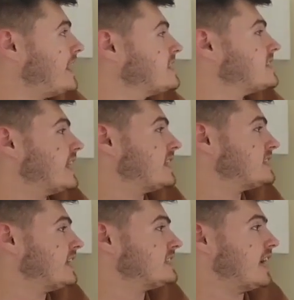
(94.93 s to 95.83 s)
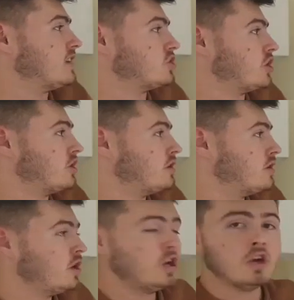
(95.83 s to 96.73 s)
is this intelligent?
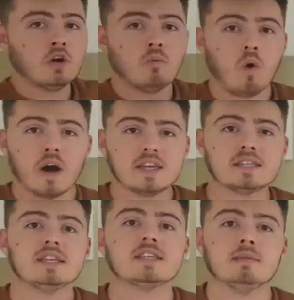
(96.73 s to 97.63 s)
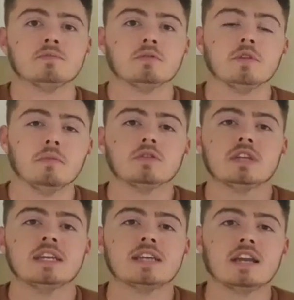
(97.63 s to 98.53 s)
Why is this symptom the
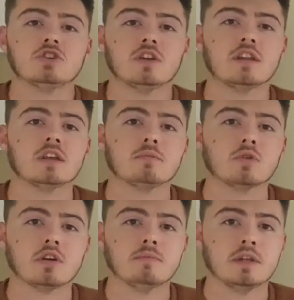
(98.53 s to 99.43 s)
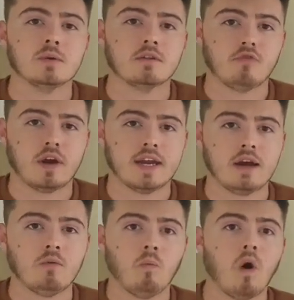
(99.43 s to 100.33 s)
most intelligent thing the body could be doing right
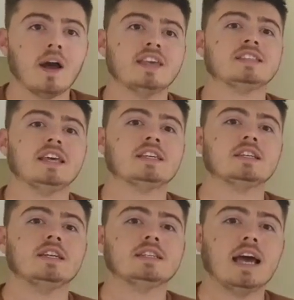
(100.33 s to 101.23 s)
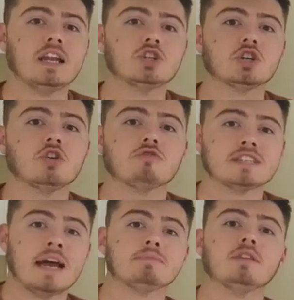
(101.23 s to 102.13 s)
now? Why is this an intelligent or
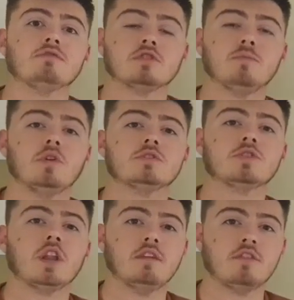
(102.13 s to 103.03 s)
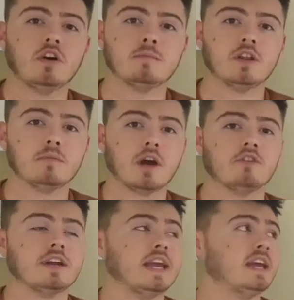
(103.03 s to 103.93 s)
adaptive response to the environment that I'm
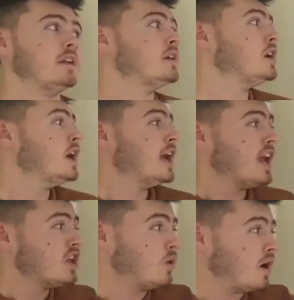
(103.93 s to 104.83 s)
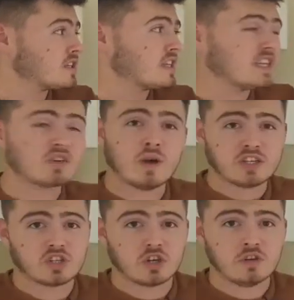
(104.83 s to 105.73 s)
currently in? You ask this
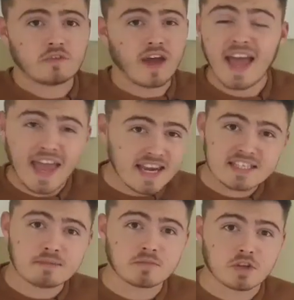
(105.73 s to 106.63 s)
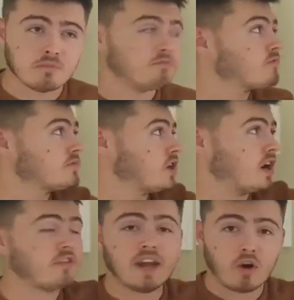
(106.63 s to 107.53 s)
question for any symptom,
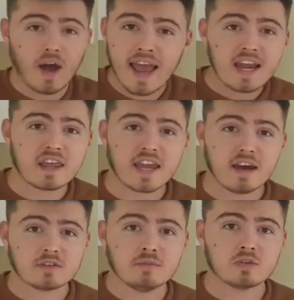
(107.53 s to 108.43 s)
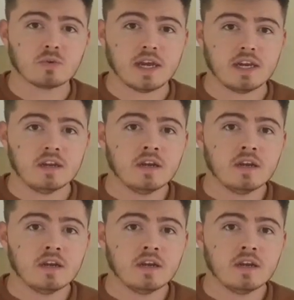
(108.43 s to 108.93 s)
diarrhea or anything else in between,